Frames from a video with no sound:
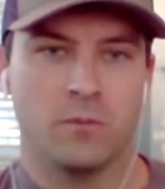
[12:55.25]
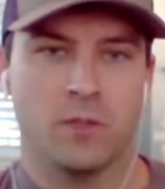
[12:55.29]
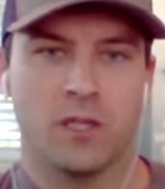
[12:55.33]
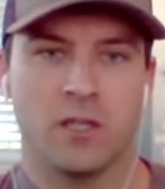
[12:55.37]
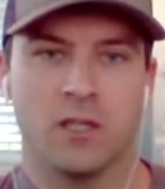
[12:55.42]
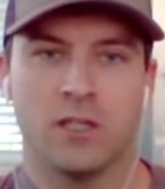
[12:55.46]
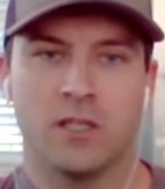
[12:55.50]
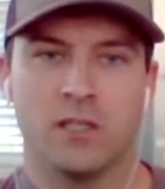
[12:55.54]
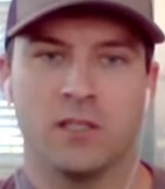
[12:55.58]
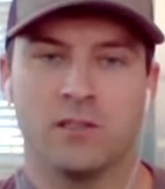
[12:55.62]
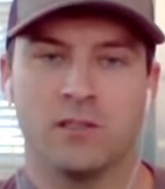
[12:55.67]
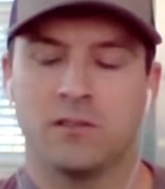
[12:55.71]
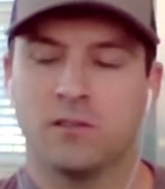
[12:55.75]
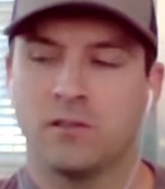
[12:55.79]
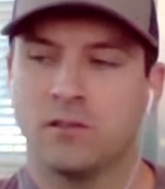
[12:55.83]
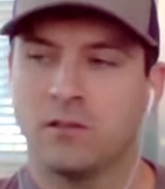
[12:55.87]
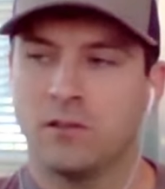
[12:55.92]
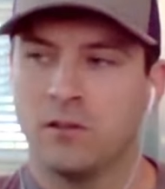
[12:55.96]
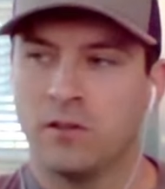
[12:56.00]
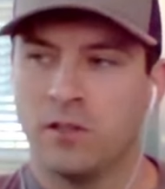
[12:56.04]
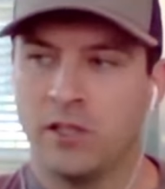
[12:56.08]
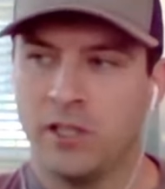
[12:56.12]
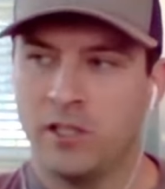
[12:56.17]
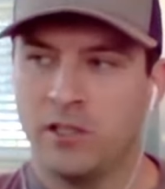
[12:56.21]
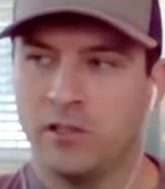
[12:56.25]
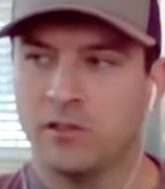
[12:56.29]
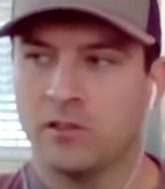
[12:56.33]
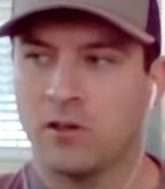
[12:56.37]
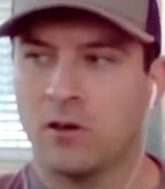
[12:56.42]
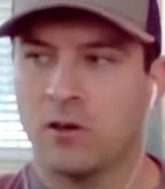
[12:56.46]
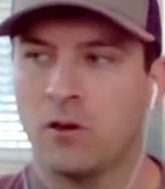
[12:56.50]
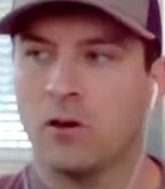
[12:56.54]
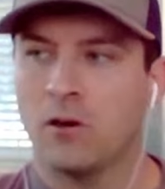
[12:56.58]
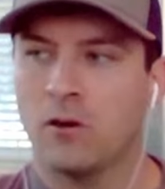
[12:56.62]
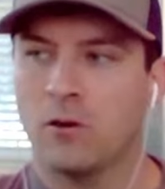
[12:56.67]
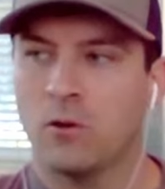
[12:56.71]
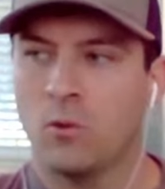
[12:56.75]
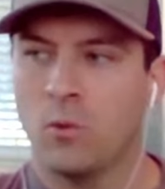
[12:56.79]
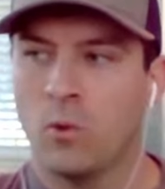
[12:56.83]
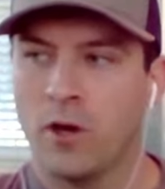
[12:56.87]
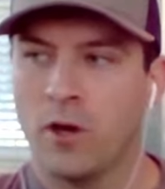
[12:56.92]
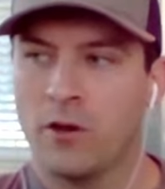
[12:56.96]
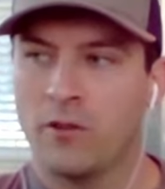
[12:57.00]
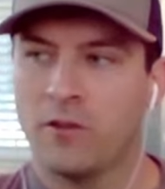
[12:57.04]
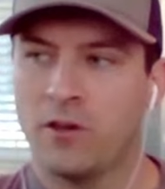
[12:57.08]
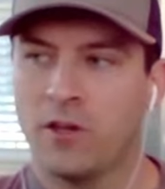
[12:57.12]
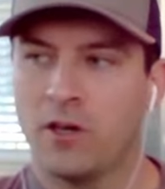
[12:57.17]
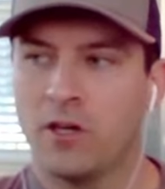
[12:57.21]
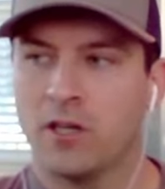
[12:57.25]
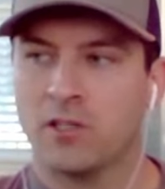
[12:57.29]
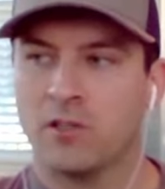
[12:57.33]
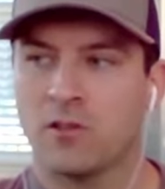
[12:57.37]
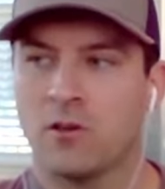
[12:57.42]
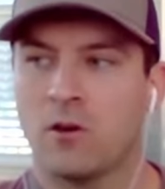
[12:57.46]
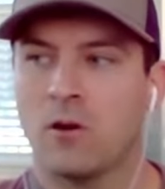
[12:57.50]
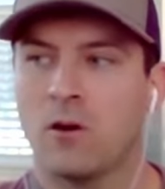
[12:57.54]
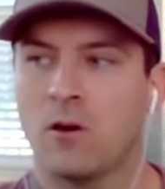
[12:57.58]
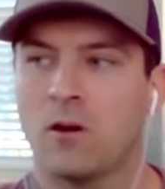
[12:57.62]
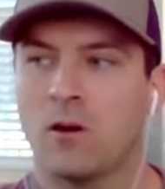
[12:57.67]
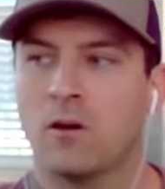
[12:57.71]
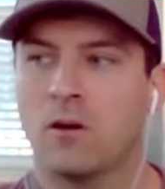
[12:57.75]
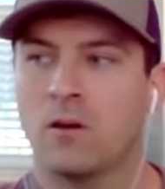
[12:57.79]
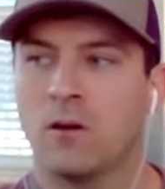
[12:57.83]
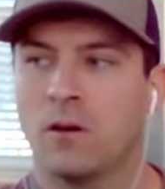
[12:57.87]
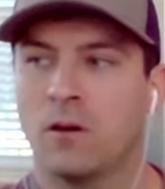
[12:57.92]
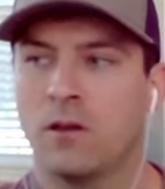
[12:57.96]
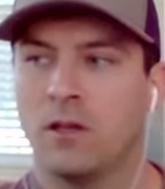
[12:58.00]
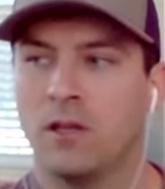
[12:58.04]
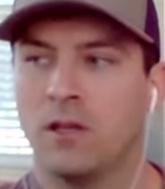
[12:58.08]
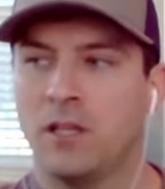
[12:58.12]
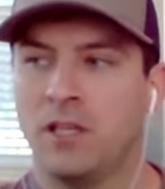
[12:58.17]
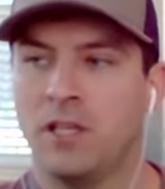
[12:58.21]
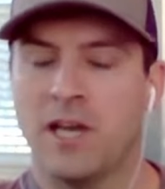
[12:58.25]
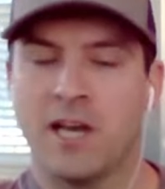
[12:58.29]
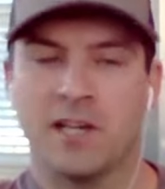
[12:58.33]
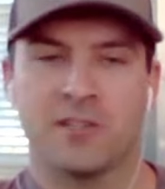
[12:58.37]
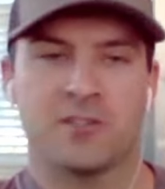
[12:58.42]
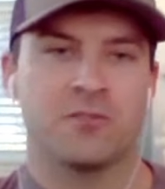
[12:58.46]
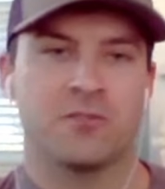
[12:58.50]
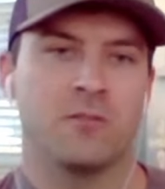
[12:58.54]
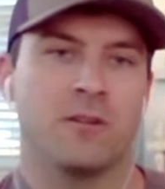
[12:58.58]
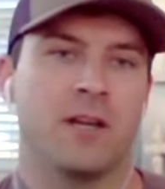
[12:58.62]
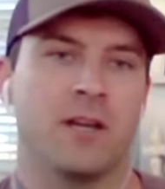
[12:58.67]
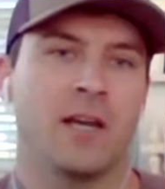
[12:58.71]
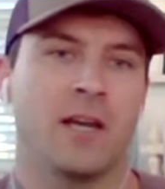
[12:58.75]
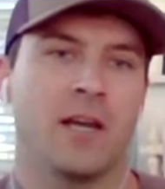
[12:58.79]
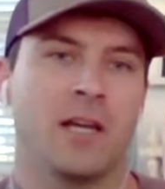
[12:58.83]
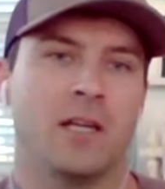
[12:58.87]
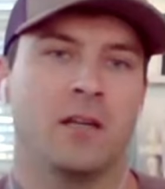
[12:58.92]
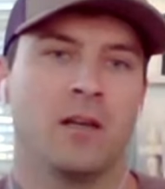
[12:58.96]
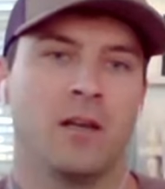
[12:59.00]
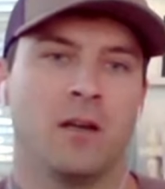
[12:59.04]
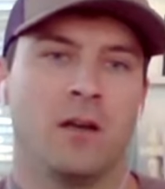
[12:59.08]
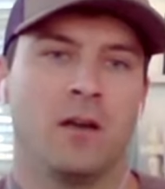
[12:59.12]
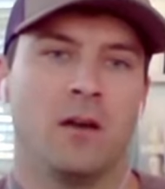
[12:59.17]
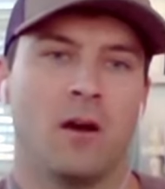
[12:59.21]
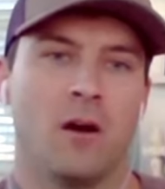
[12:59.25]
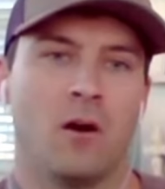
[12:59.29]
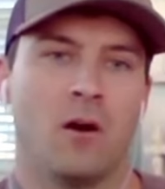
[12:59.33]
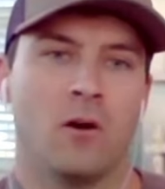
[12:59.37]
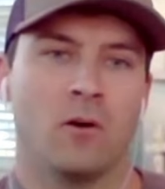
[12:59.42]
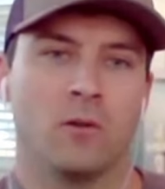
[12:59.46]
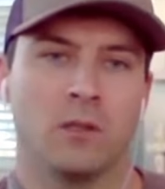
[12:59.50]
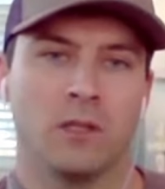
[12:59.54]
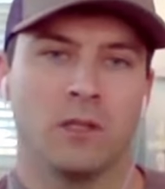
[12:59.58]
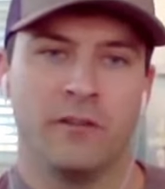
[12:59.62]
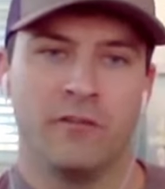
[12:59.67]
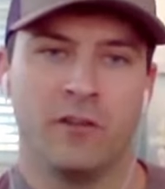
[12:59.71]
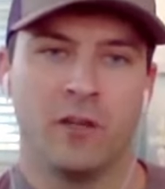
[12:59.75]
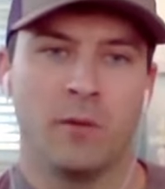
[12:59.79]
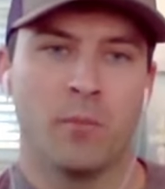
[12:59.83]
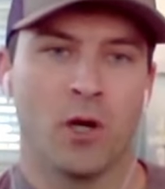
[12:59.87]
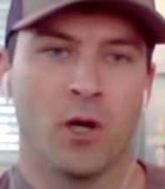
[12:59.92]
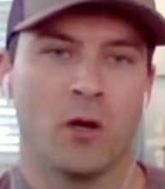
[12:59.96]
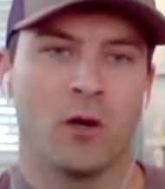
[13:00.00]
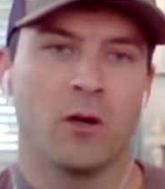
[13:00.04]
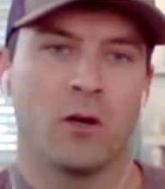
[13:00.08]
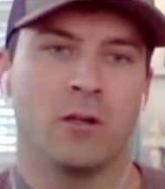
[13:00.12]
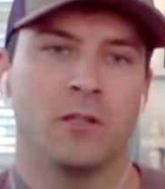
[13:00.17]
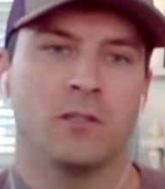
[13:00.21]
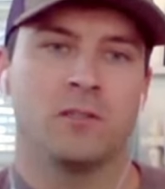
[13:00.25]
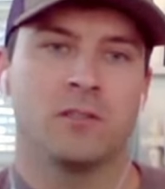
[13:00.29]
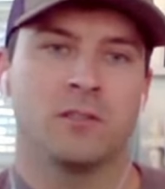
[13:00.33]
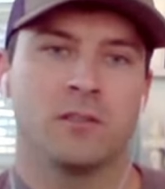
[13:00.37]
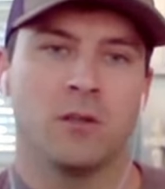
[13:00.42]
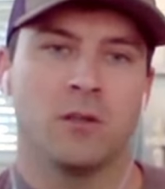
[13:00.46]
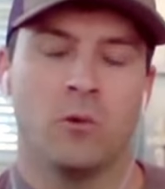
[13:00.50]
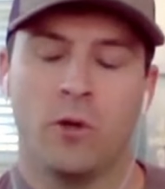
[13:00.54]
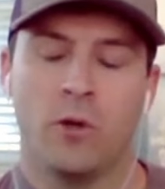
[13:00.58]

because these are where the ducks are yesterday on living birds.